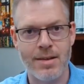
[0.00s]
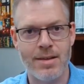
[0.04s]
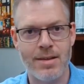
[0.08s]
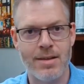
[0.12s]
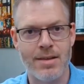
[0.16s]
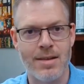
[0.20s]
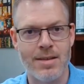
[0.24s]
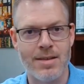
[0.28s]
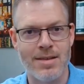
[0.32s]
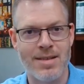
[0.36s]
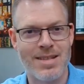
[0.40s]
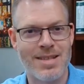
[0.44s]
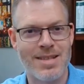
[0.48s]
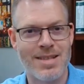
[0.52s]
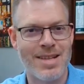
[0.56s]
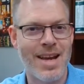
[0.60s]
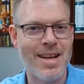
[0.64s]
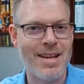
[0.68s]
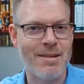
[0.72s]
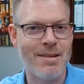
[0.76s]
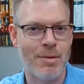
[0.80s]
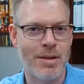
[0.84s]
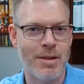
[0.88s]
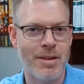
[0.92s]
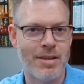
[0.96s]
uh,
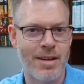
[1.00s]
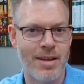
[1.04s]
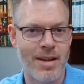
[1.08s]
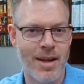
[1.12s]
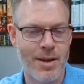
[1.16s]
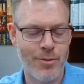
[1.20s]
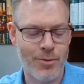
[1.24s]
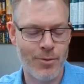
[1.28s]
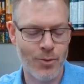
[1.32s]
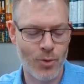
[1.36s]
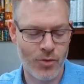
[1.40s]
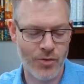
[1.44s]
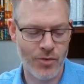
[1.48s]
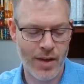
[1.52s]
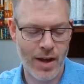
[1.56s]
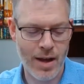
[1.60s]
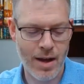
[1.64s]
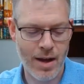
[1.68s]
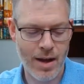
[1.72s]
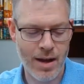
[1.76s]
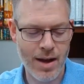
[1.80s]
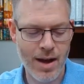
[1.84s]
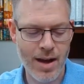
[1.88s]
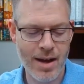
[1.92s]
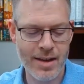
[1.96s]
statement that I thought the
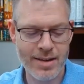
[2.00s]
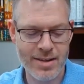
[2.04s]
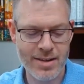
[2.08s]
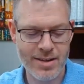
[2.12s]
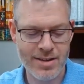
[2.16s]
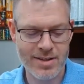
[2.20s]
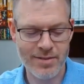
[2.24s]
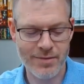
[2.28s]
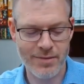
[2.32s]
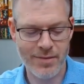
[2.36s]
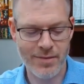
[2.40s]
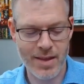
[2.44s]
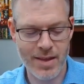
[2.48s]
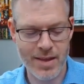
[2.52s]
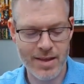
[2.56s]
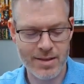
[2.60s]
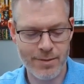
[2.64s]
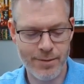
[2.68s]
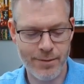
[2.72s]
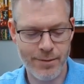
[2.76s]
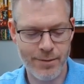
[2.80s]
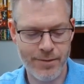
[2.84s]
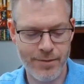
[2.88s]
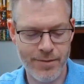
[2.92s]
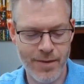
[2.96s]
hardest of these
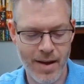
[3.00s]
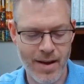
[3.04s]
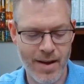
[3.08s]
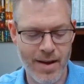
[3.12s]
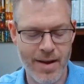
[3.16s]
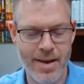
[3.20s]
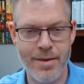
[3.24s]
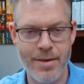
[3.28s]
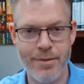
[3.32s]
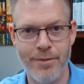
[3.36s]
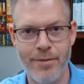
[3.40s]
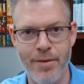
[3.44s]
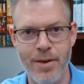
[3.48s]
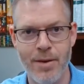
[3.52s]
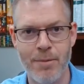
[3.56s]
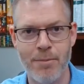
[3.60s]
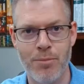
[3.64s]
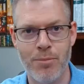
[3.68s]
five